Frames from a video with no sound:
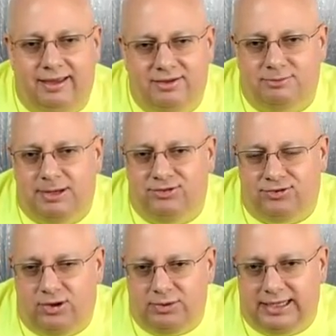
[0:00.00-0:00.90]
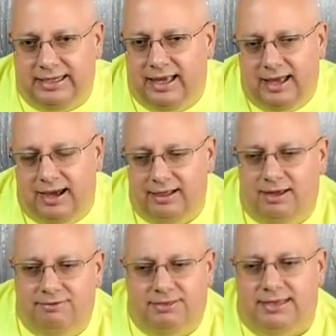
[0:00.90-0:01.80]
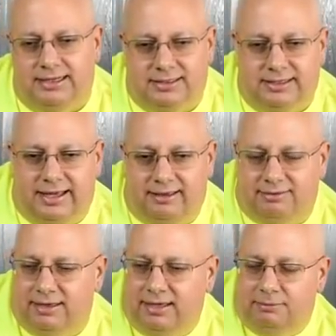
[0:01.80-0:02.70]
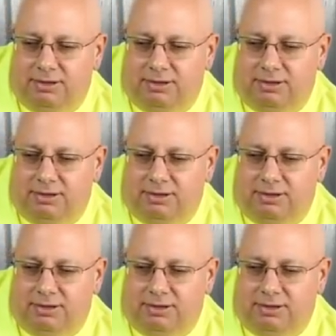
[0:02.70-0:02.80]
hell is my Sony? I love the thing to death.